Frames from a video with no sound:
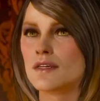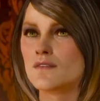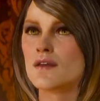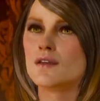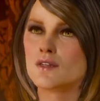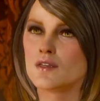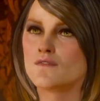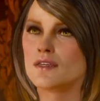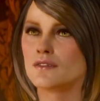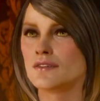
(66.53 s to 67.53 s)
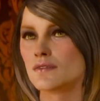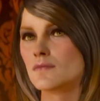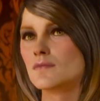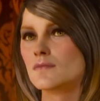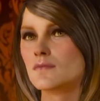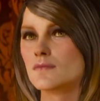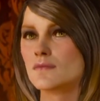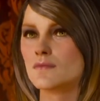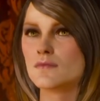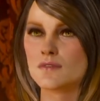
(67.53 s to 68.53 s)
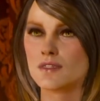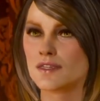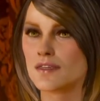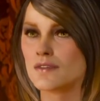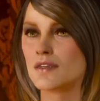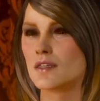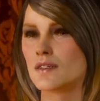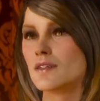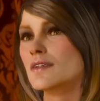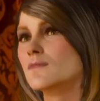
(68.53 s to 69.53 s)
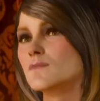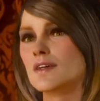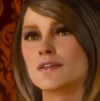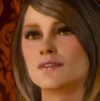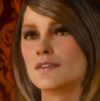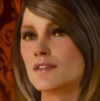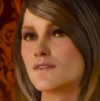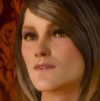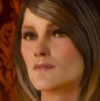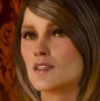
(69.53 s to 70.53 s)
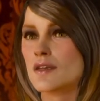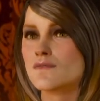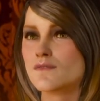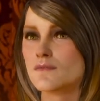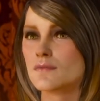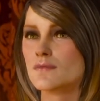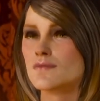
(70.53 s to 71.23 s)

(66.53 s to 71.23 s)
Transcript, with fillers: themselves on true events. It takes skill to separate seed from chaff.